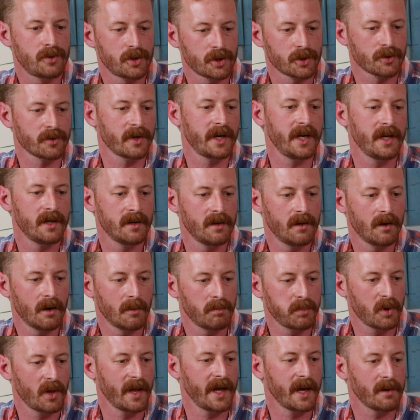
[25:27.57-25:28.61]
treat a
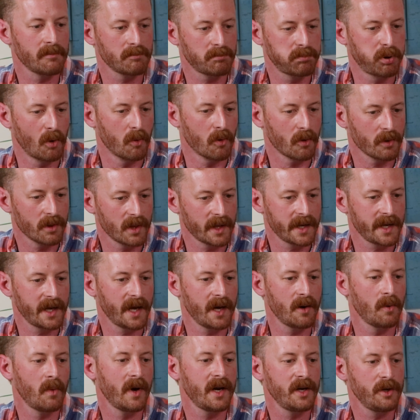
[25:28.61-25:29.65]
plant poorly,
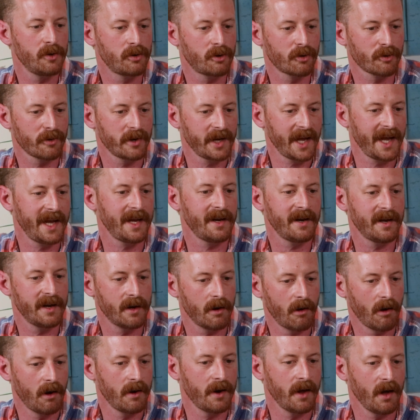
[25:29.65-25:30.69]
and when you create an
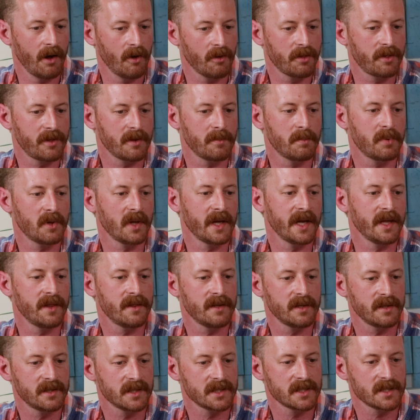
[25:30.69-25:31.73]
unhealthy plant
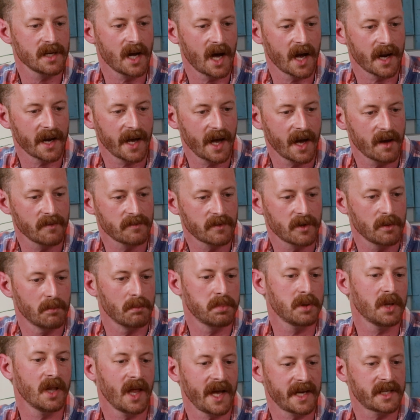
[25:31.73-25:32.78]
that does not have
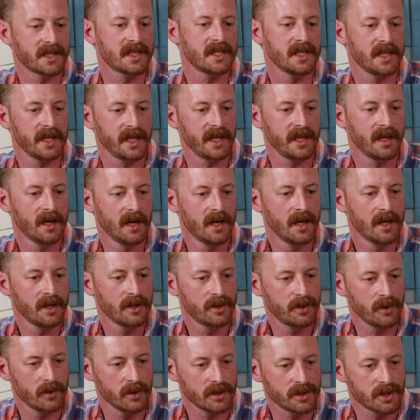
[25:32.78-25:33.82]
complexity
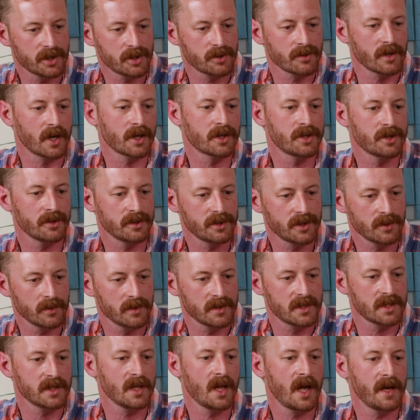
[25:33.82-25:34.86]
to its structure, to
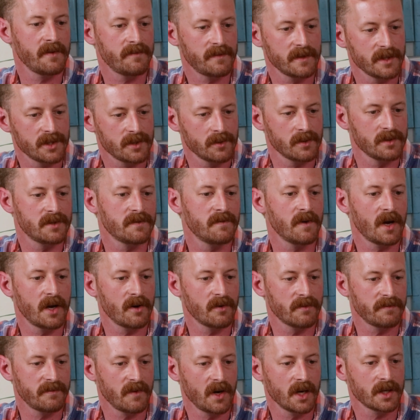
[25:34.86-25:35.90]
its life, and to its
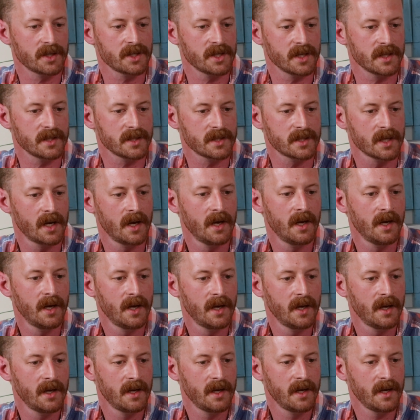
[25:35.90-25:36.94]
vital functions,
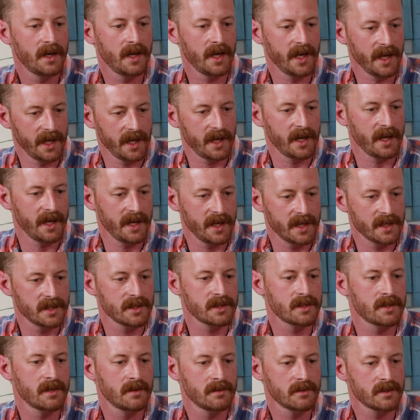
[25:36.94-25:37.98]
it
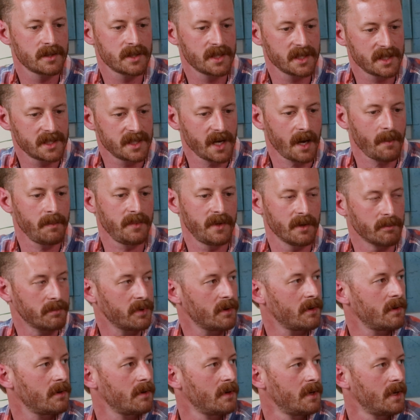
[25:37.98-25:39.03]
is
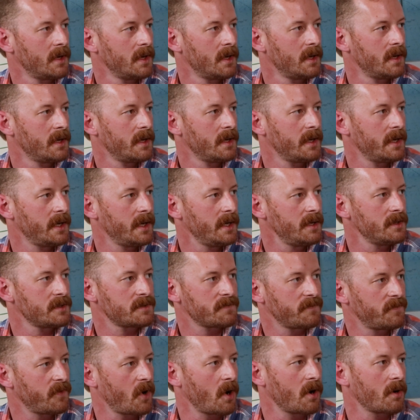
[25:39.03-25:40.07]
susceptible. It is
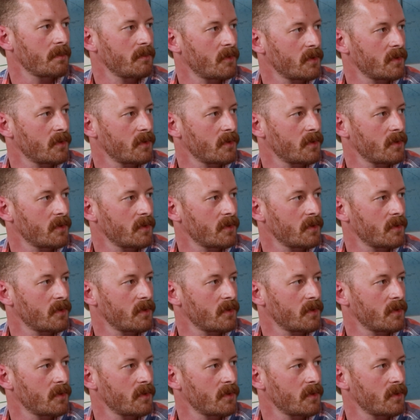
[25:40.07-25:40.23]
far